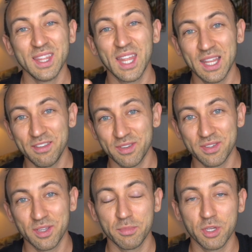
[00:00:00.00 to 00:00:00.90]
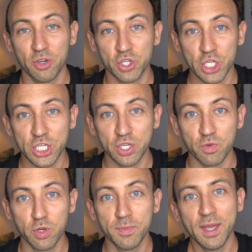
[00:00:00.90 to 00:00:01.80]
That leaves us some negotiation
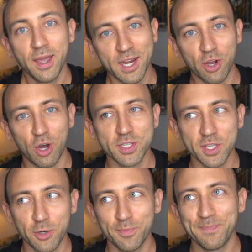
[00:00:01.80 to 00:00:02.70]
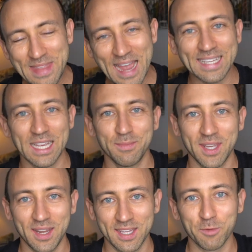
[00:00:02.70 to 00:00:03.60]
room. And also 9 times
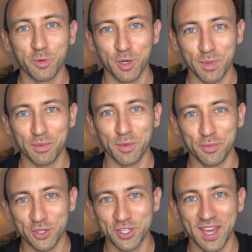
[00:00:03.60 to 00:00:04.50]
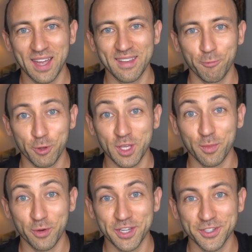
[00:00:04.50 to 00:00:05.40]
out of 10, we're going to be able to push that with the
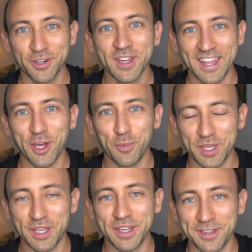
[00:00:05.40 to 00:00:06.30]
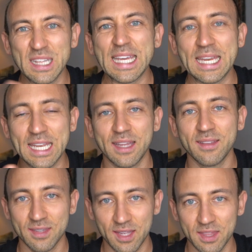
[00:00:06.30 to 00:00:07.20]
appraiser, and they'll be
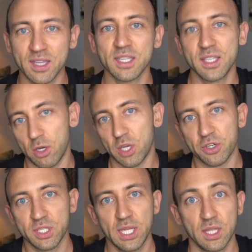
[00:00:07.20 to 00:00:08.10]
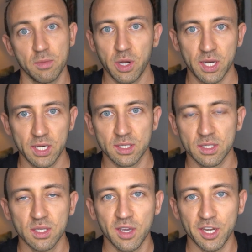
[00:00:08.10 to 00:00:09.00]
lenient, and because they'll understand that the market
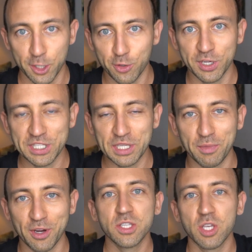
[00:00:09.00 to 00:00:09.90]
is an increasing market.